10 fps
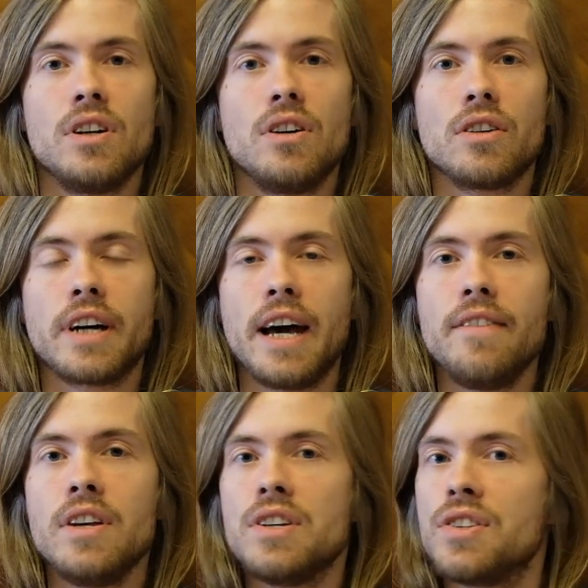
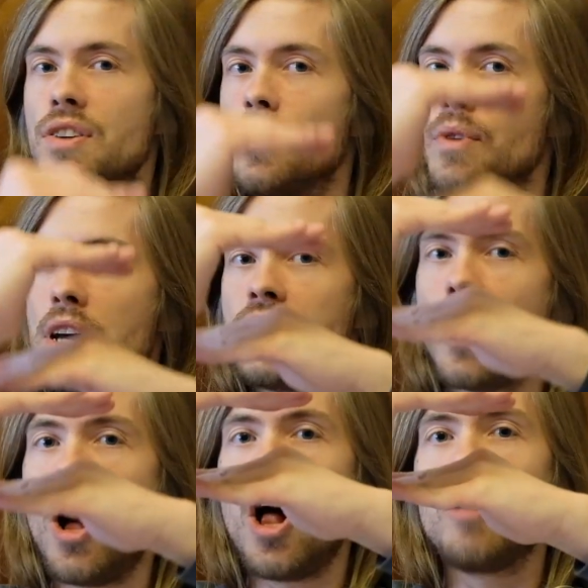Okay? So it's
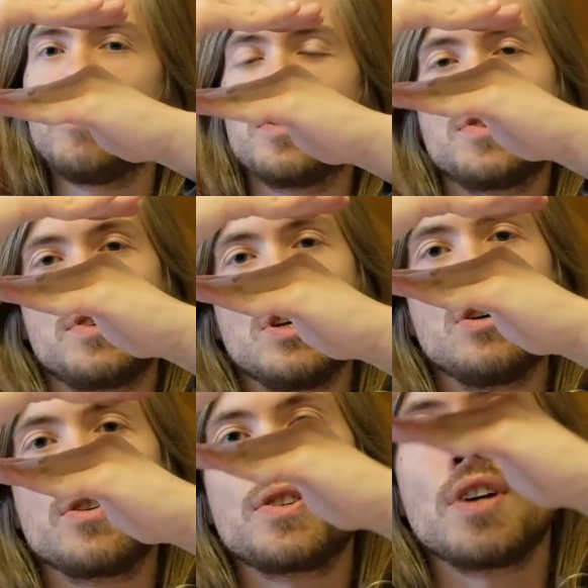almost
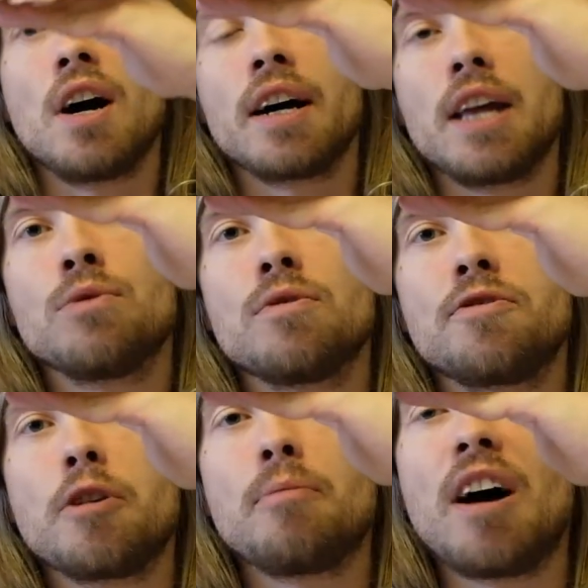your tongue and the roof
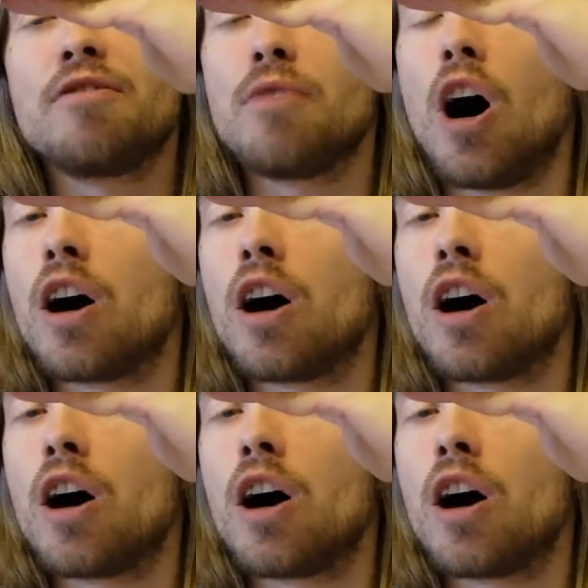of your mouth